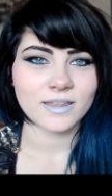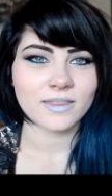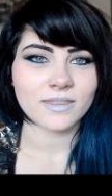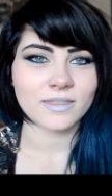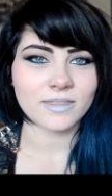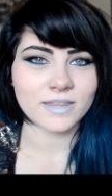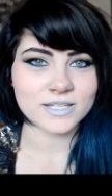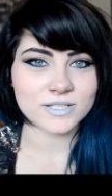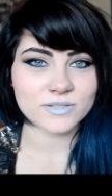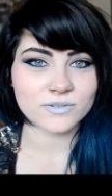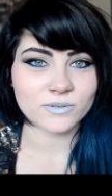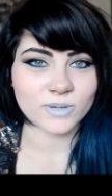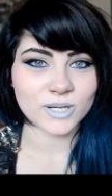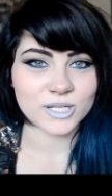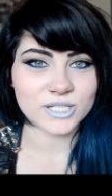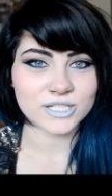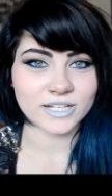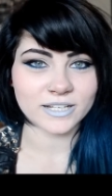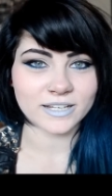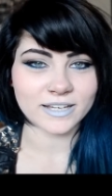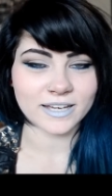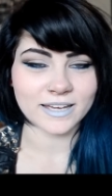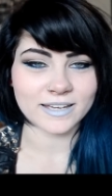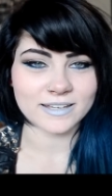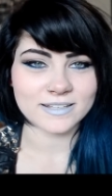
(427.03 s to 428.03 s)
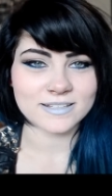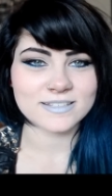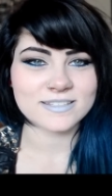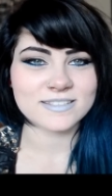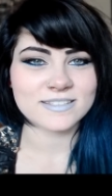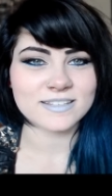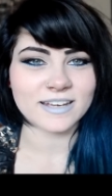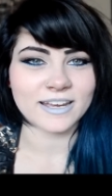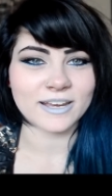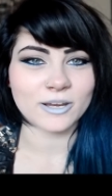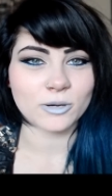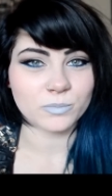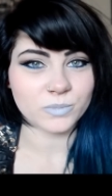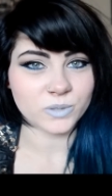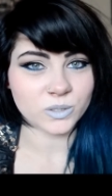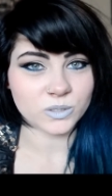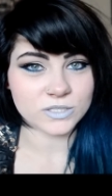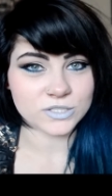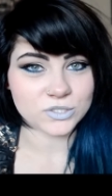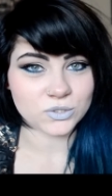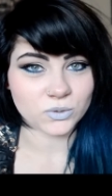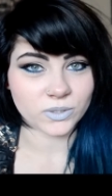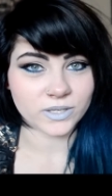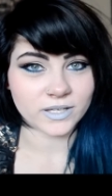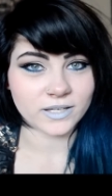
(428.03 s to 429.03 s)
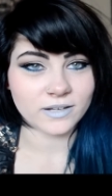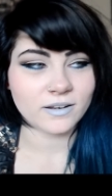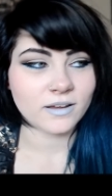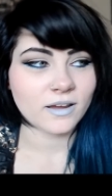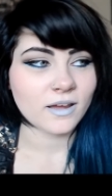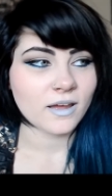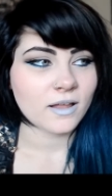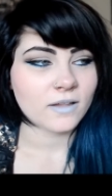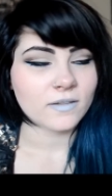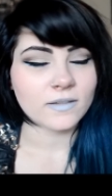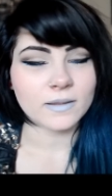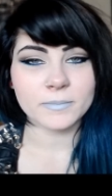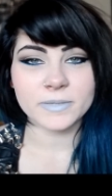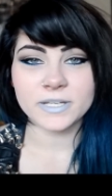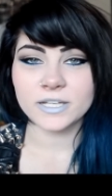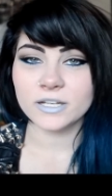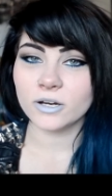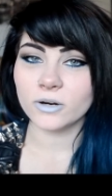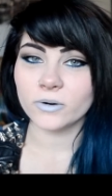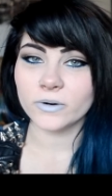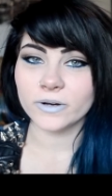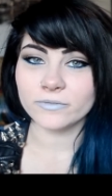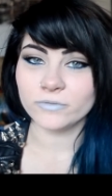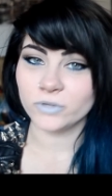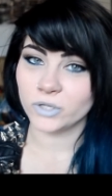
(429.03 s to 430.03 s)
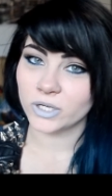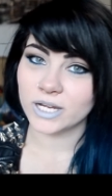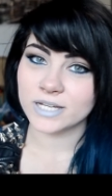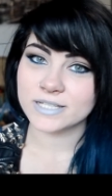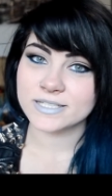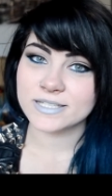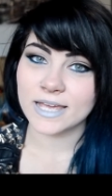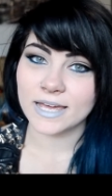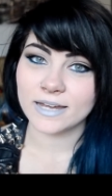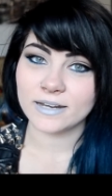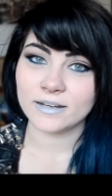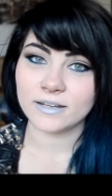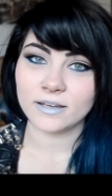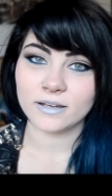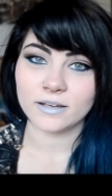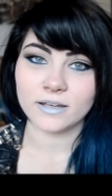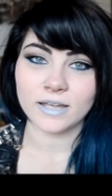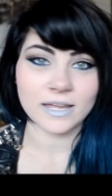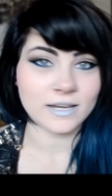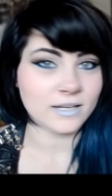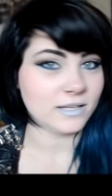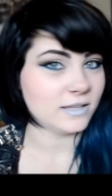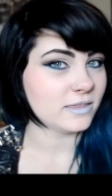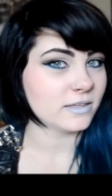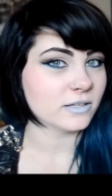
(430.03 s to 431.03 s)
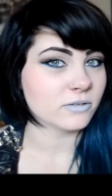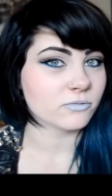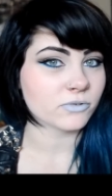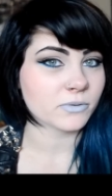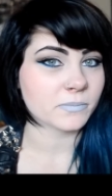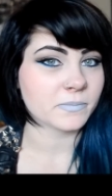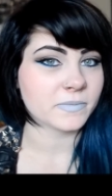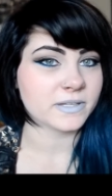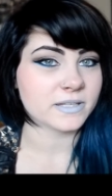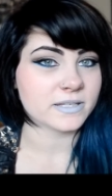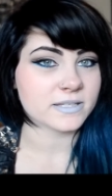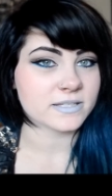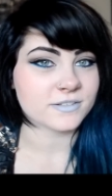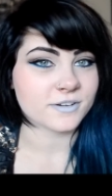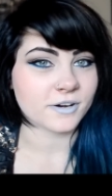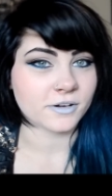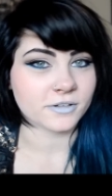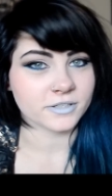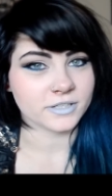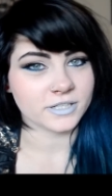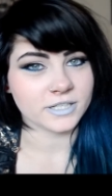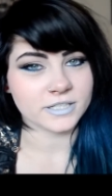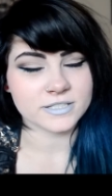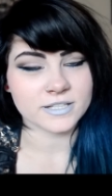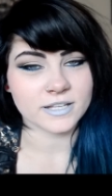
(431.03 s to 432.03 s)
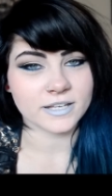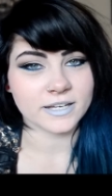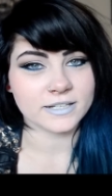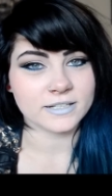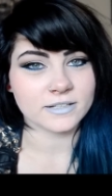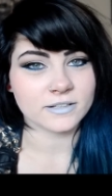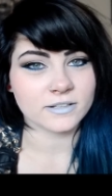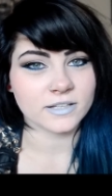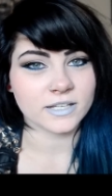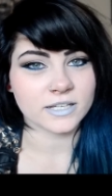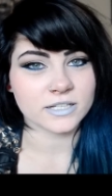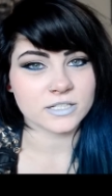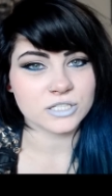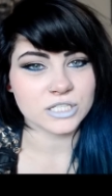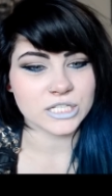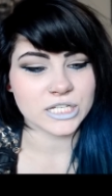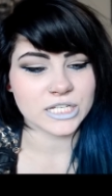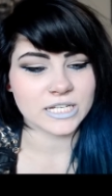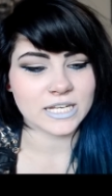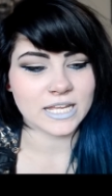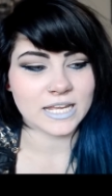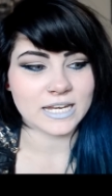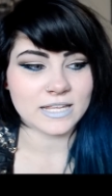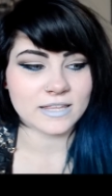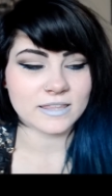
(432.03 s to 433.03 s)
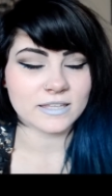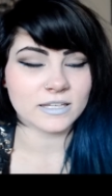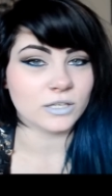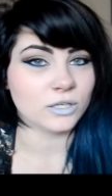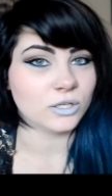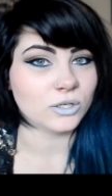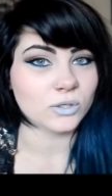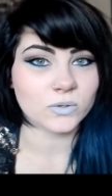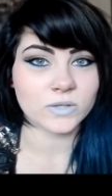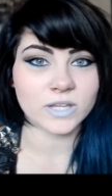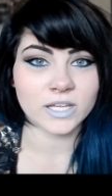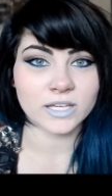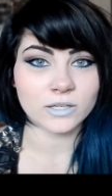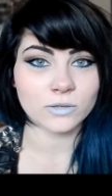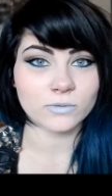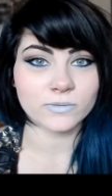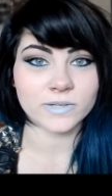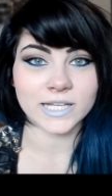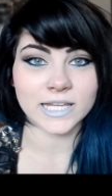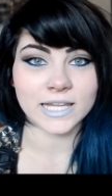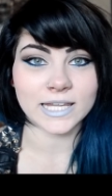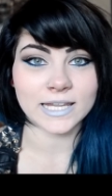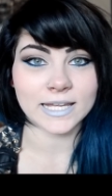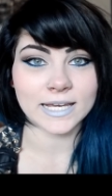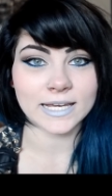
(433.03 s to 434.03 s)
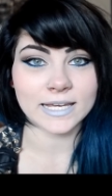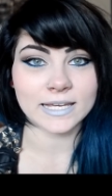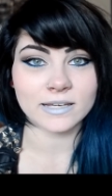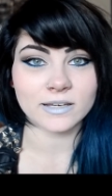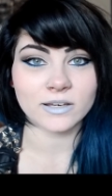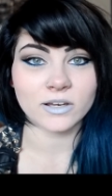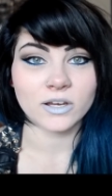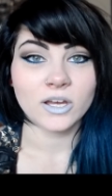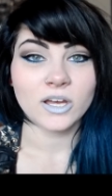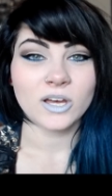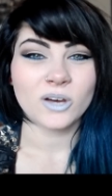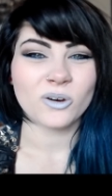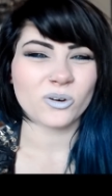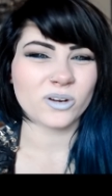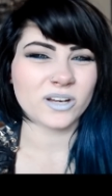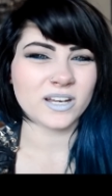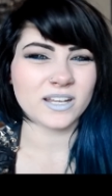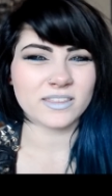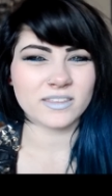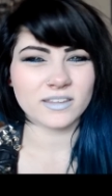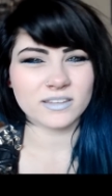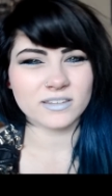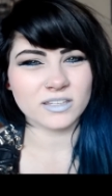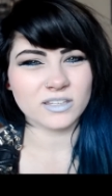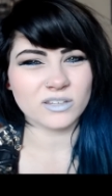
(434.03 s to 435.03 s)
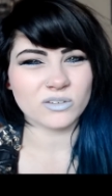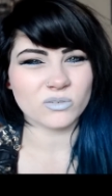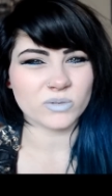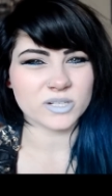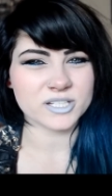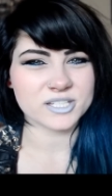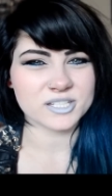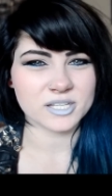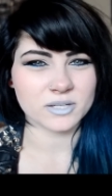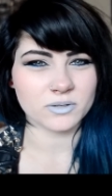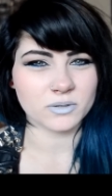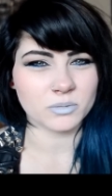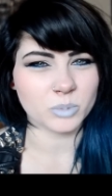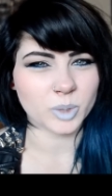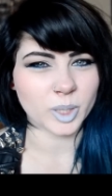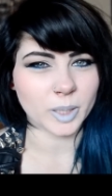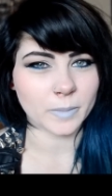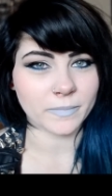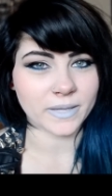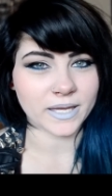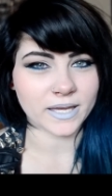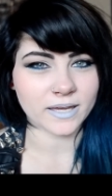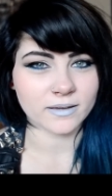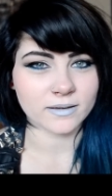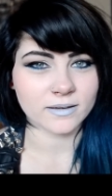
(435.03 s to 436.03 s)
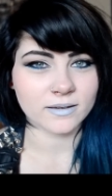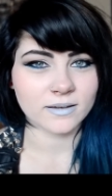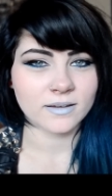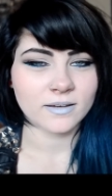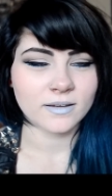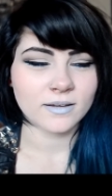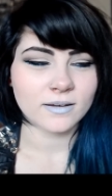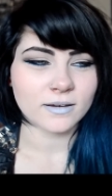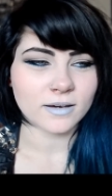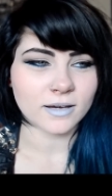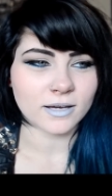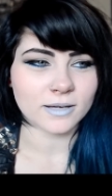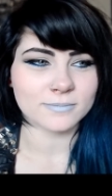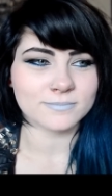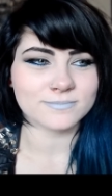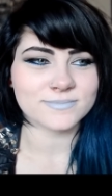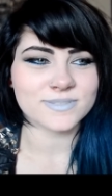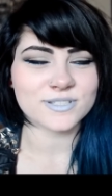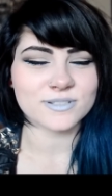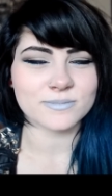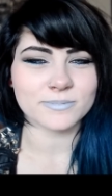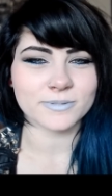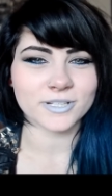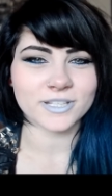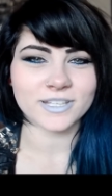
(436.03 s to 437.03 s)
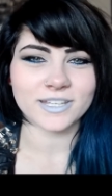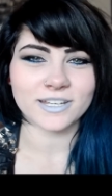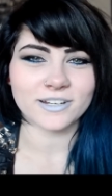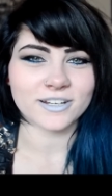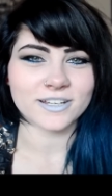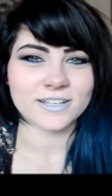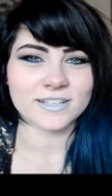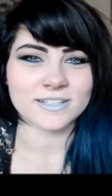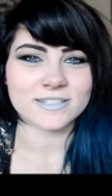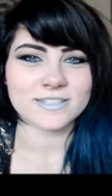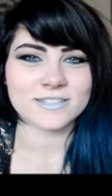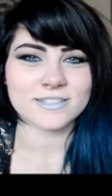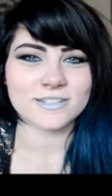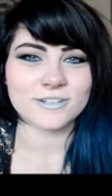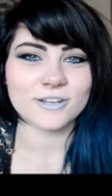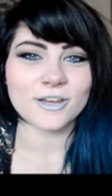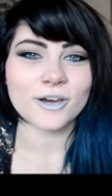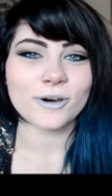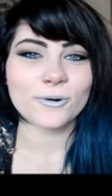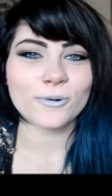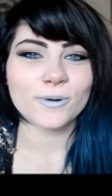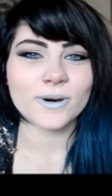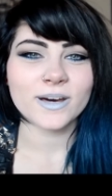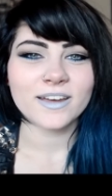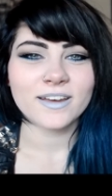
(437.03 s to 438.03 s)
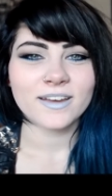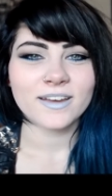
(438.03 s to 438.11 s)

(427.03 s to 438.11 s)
Thanks for watching, guys. I hope you enjoyed. Let me know, have you guys had anything from this holidays line collection? Anything new that you really like? Or anything that you wish they would bring back? I'm super curious to know.